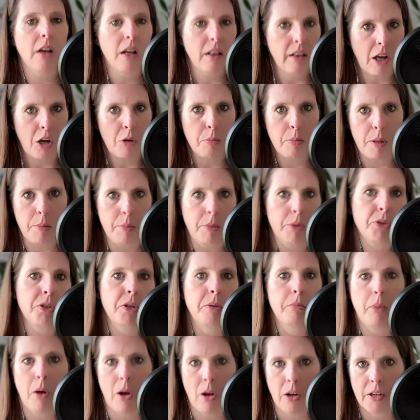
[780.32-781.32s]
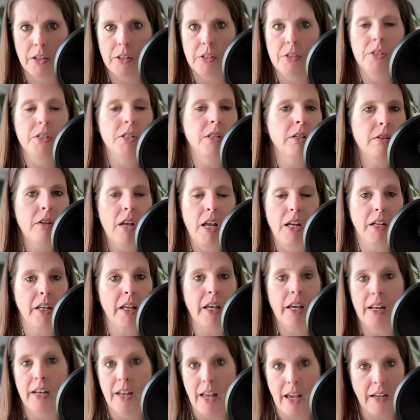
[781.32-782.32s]
allow people to bond and
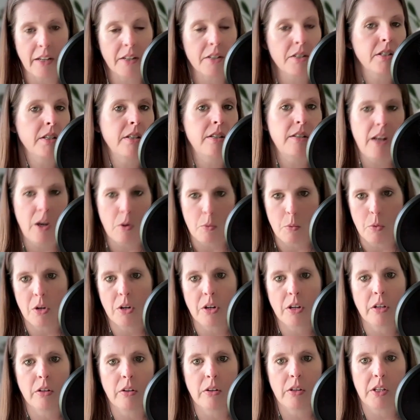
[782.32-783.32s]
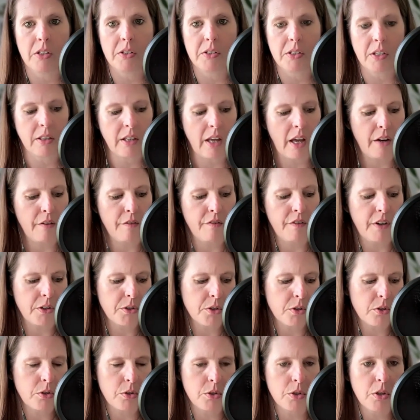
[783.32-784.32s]
connect and network and things like that. It
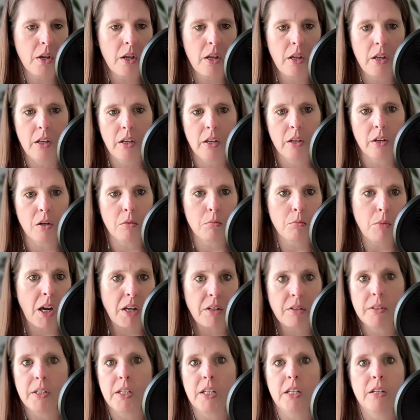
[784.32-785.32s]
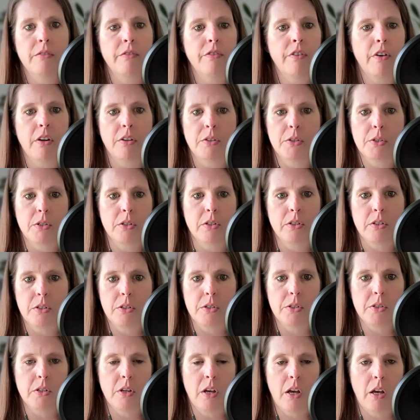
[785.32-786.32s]
fosters camaraderie, it
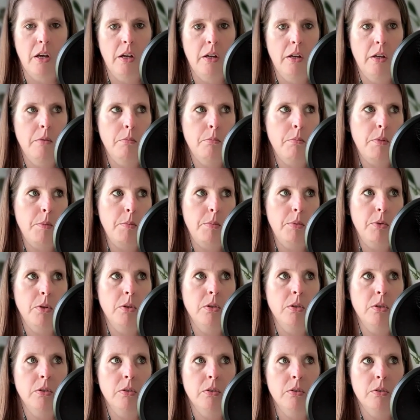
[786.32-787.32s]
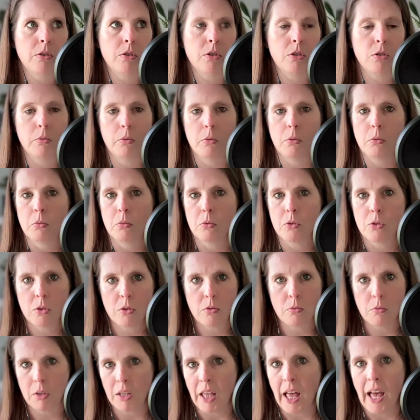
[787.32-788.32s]
fosters people to
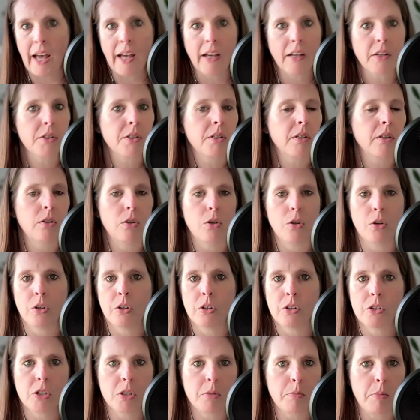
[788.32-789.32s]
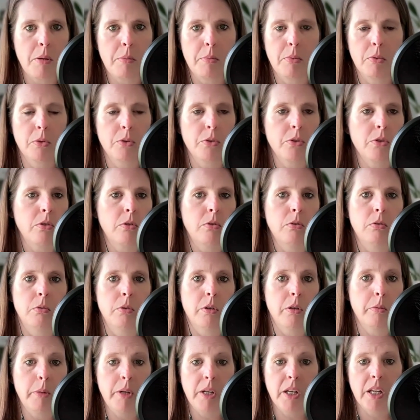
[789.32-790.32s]
relax, and encourages people to
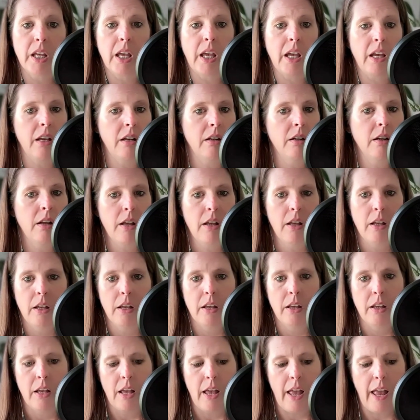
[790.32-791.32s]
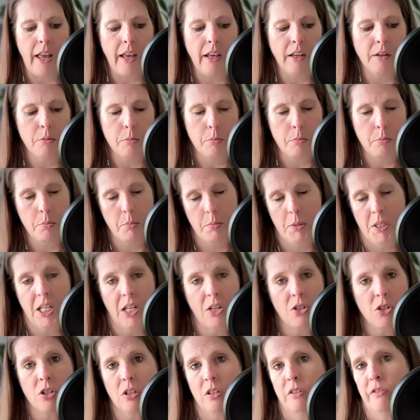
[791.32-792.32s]
communicate and
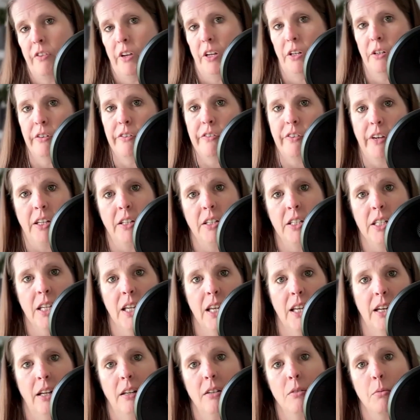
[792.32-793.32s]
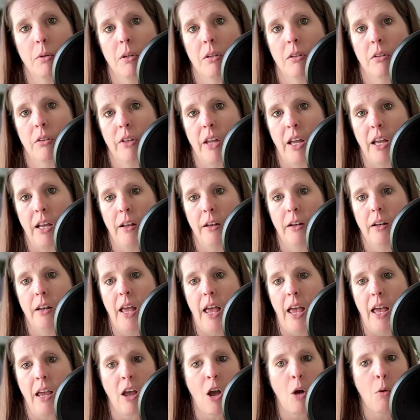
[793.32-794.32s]
potentially find a friend to connect with and
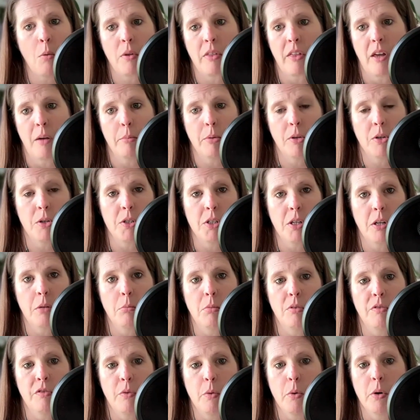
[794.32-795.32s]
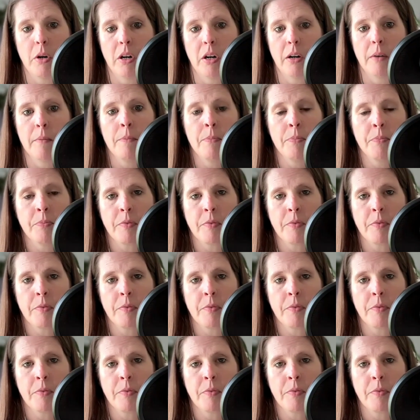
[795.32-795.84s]
hang out with that person before